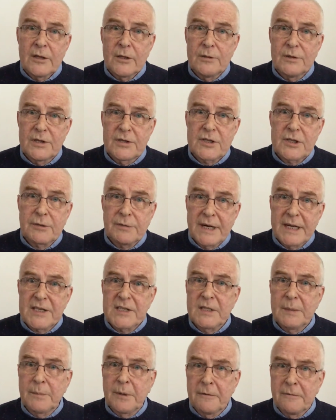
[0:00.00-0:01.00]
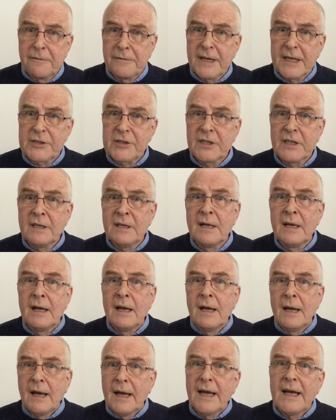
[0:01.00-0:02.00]
You disgrace the profession
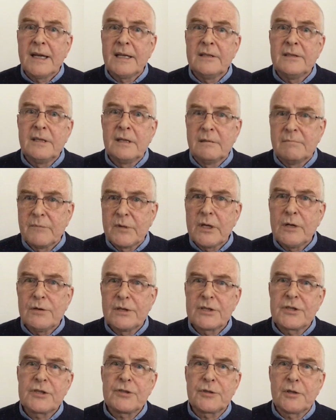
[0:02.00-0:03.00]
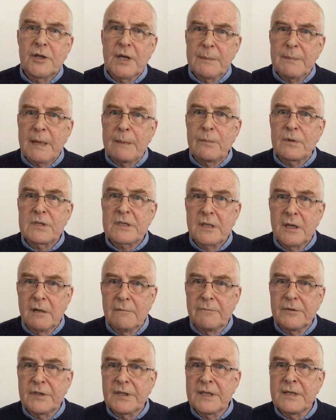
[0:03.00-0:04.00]
and you destroy people's
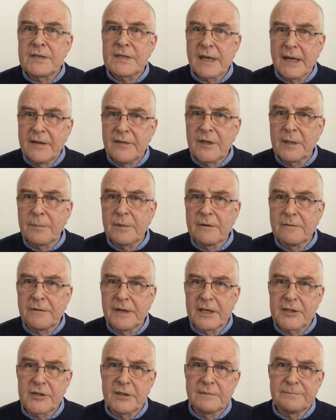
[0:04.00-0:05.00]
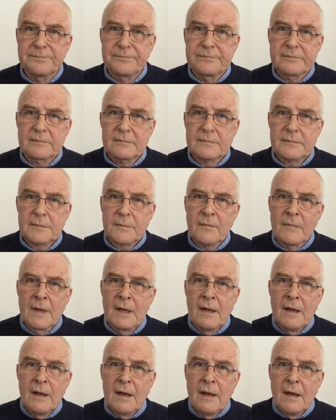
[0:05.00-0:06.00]
confidence in the profession.
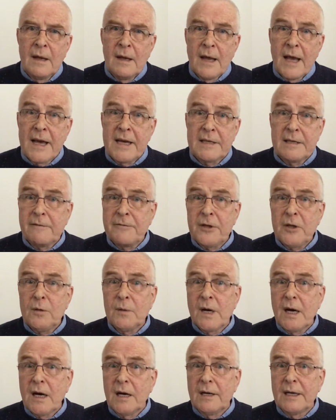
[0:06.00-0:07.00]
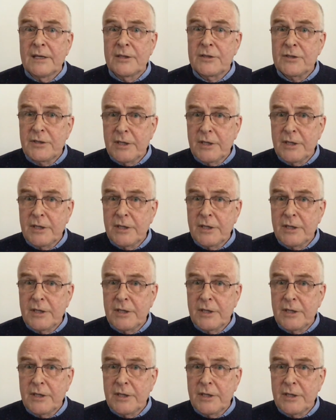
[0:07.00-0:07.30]
And if you are a